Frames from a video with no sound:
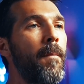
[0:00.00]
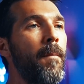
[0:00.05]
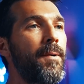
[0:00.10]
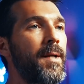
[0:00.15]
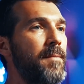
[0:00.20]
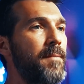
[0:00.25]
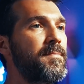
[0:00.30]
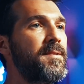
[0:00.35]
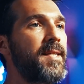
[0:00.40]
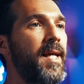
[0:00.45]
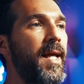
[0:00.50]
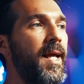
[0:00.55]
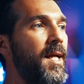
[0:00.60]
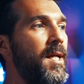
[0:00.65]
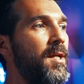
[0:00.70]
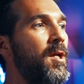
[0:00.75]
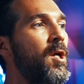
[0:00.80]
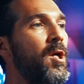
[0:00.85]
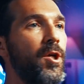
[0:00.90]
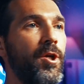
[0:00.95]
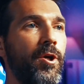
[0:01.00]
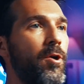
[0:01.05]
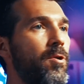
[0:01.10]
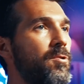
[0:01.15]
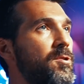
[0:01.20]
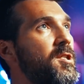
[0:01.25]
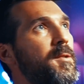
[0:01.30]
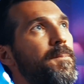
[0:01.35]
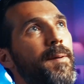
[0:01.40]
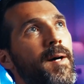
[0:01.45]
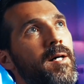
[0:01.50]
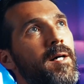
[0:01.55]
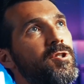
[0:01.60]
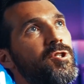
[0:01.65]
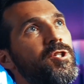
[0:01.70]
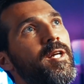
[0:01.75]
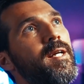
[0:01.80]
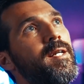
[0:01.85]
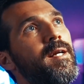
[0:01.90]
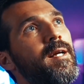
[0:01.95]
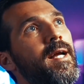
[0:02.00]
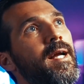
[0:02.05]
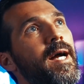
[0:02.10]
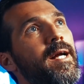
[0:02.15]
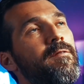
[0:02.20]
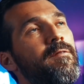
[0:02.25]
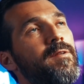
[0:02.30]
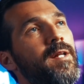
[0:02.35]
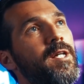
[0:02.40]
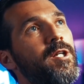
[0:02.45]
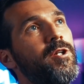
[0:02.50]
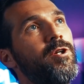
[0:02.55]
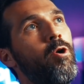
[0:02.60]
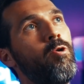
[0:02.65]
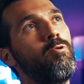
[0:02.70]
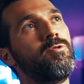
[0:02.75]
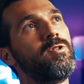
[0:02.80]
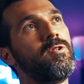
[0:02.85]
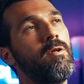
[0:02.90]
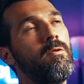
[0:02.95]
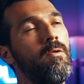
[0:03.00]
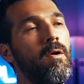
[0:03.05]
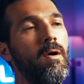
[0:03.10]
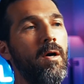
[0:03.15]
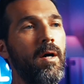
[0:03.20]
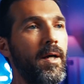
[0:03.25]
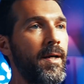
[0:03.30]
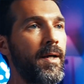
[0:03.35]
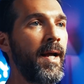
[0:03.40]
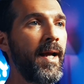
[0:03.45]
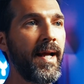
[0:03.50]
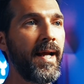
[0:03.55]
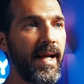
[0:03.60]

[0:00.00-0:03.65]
but I'm saying you don't just punch in and kind of like coast along.